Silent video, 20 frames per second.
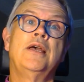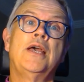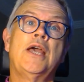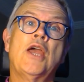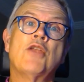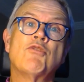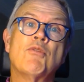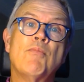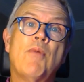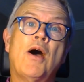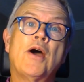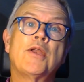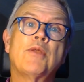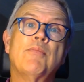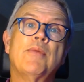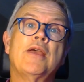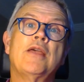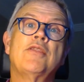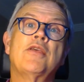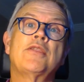It reminded
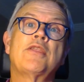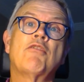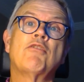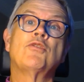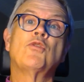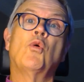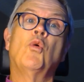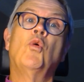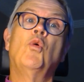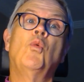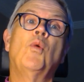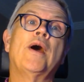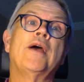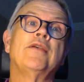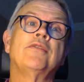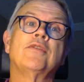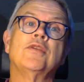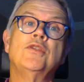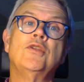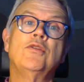me that there is
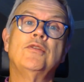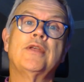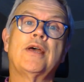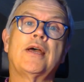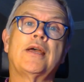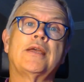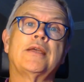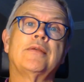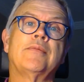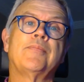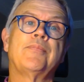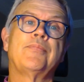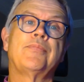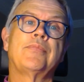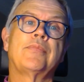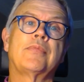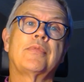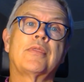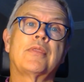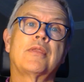always a new day.
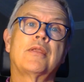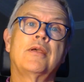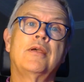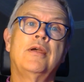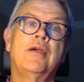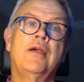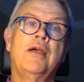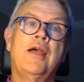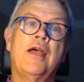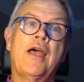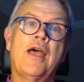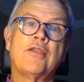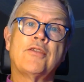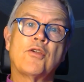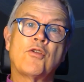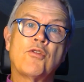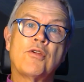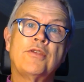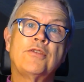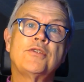As a
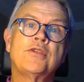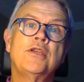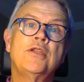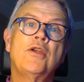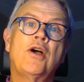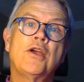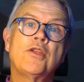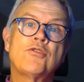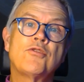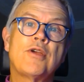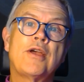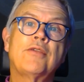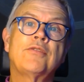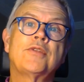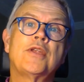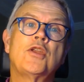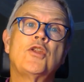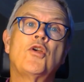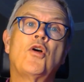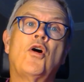Christian, I trust
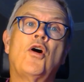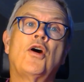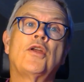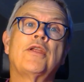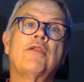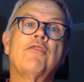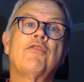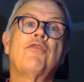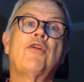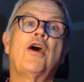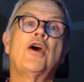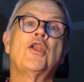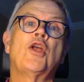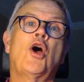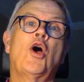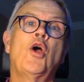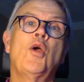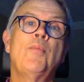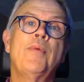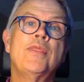in God and find
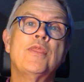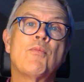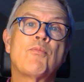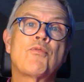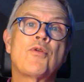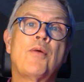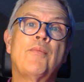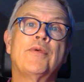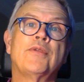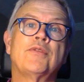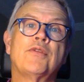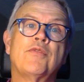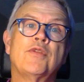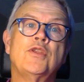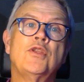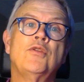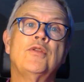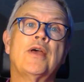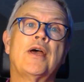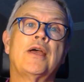hope in the promise of a
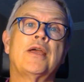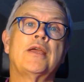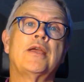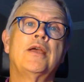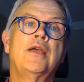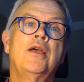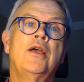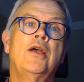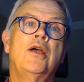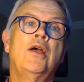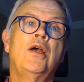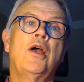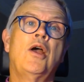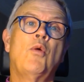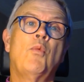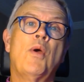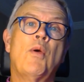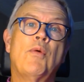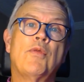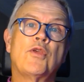new day,
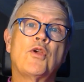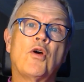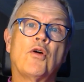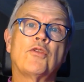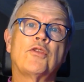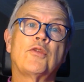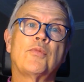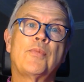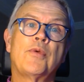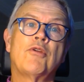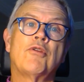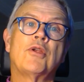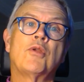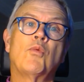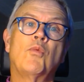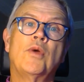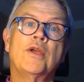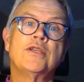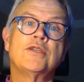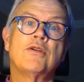where with God's Spirit
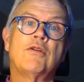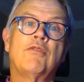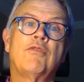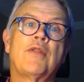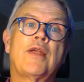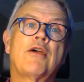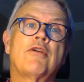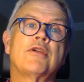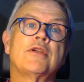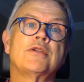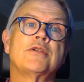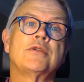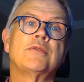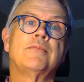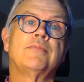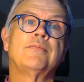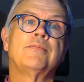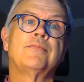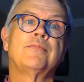we shall flourish.